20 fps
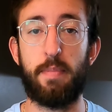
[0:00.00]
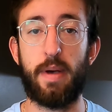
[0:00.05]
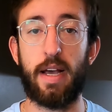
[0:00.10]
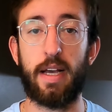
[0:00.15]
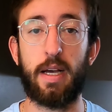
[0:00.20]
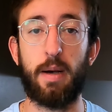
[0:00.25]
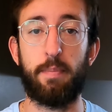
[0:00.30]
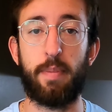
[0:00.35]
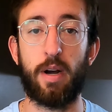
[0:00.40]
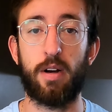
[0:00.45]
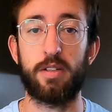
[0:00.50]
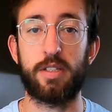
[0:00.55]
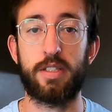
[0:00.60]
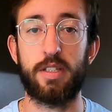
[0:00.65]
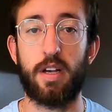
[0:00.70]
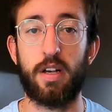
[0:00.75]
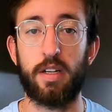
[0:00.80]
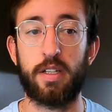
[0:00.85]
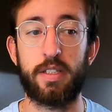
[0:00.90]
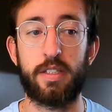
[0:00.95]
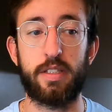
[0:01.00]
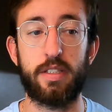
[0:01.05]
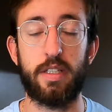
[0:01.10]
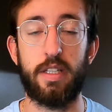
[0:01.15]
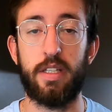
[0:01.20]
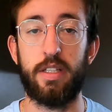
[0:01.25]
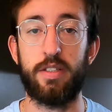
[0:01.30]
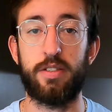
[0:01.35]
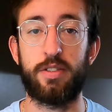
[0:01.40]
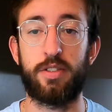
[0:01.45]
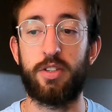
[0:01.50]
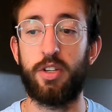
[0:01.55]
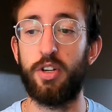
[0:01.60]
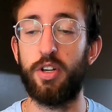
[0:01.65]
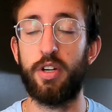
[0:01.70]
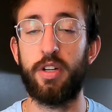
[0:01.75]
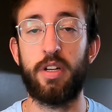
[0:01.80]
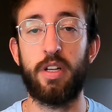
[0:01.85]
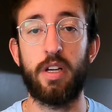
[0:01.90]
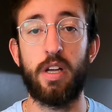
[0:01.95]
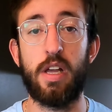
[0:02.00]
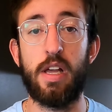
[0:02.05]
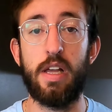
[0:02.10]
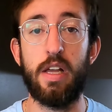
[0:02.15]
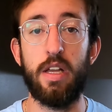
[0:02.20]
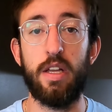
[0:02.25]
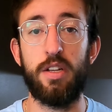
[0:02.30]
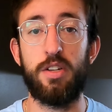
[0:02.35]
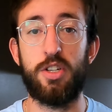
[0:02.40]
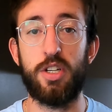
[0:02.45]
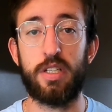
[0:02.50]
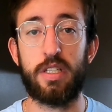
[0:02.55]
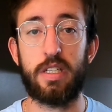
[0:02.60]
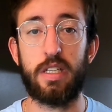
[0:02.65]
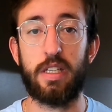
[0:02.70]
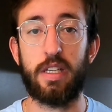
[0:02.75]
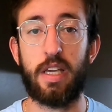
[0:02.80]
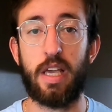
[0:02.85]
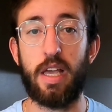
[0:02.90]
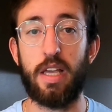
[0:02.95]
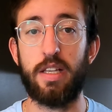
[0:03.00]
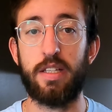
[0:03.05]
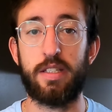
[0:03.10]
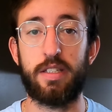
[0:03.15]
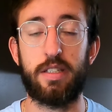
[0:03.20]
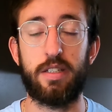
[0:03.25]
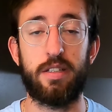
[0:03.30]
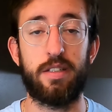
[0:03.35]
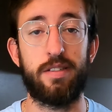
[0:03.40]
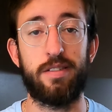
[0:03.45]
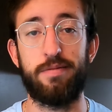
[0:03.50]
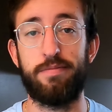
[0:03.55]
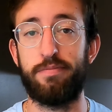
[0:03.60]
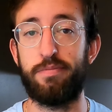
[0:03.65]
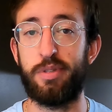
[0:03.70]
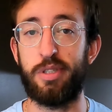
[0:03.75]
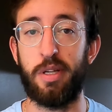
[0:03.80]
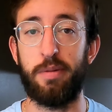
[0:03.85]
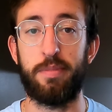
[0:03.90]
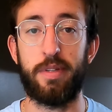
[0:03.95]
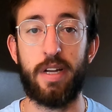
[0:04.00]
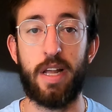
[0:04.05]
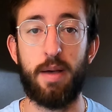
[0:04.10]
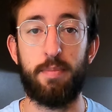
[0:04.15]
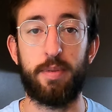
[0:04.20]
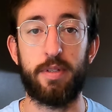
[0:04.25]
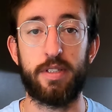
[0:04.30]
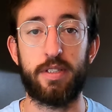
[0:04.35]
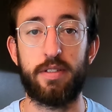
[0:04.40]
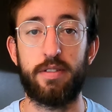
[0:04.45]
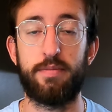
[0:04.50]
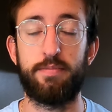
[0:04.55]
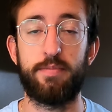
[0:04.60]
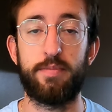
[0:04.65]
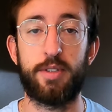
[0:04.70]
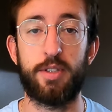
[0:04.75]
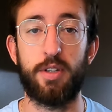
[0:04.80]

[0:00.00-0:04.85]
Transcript: that backup pair of socks is good, just in case something happens.